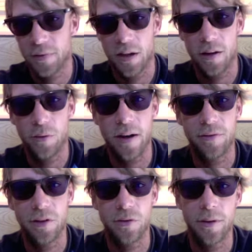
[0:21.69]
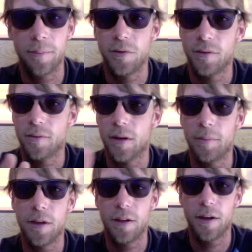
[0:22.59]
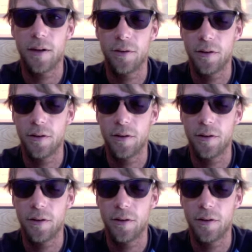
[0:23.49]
yeah, rafting trips coming in and out.